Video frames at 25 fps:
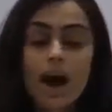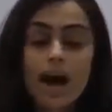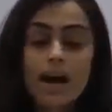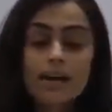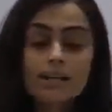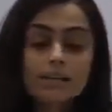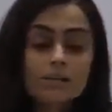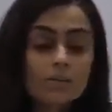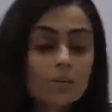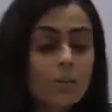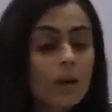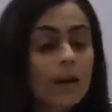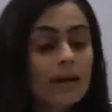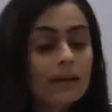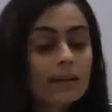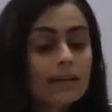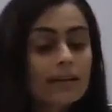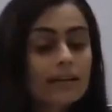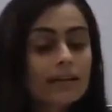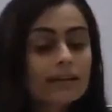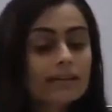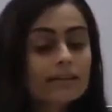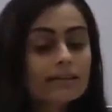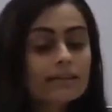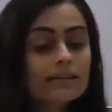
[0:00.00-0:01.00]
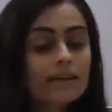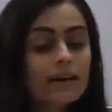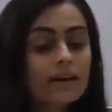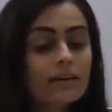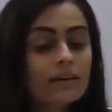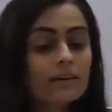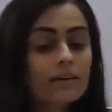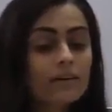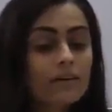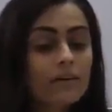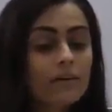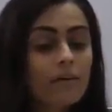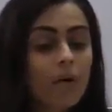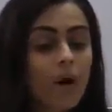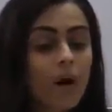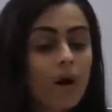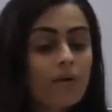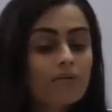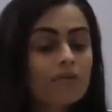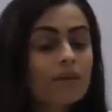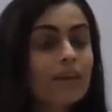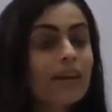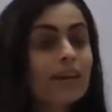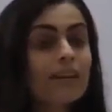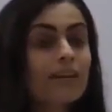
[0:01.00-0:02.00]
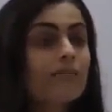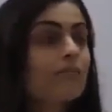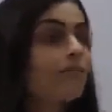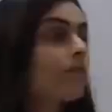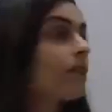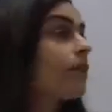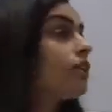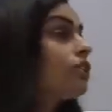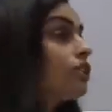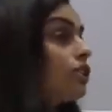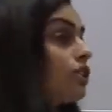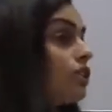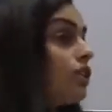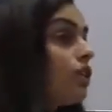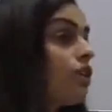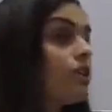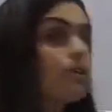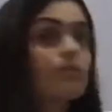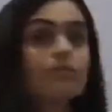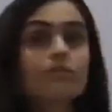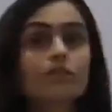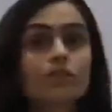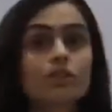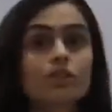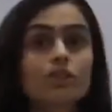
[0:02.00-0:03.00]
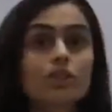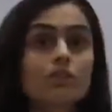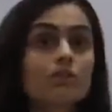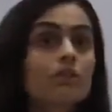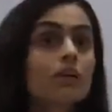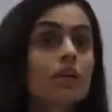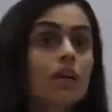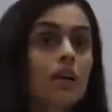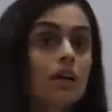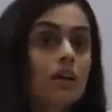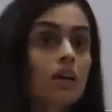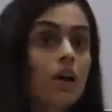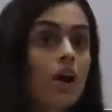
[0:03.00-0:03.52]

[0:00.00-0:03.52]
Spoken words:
as well as, you know, of the elevation of the Sharia